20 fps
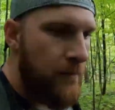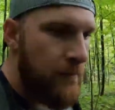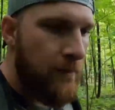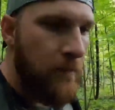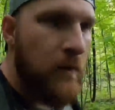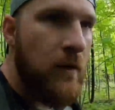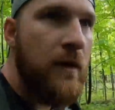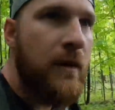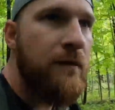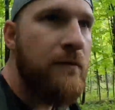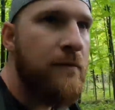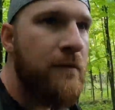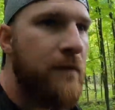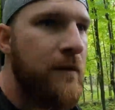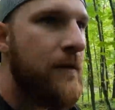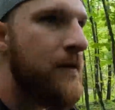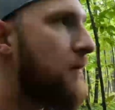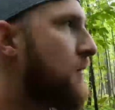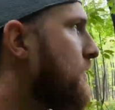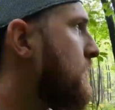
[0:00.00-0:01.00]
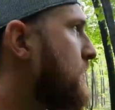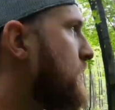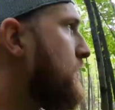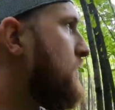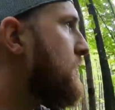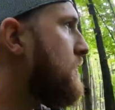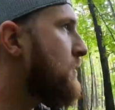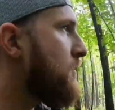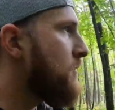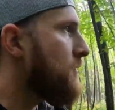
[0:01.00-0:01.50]
I'm looking for
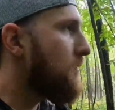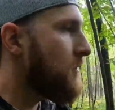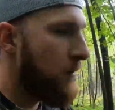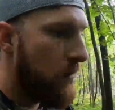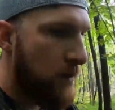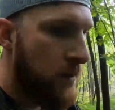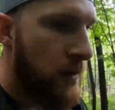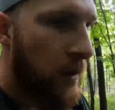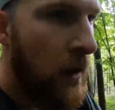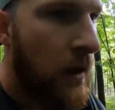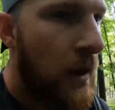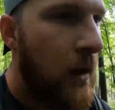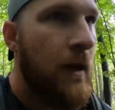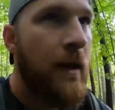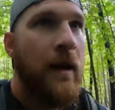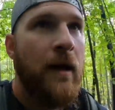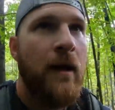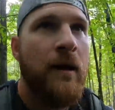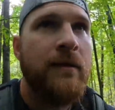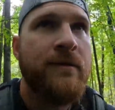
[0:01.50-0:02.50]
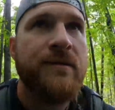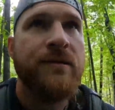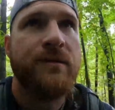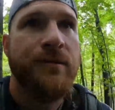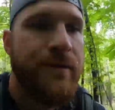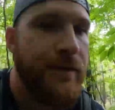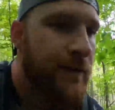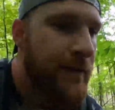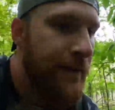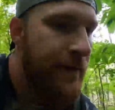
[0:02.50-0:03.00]
a
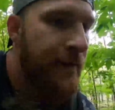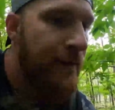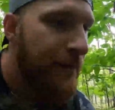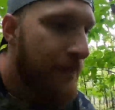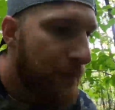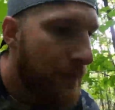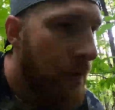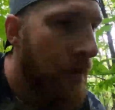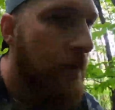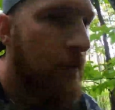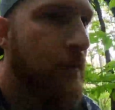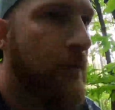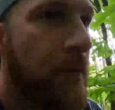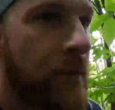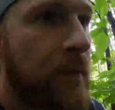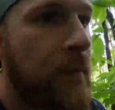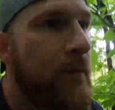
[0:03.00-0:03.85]
concentrated run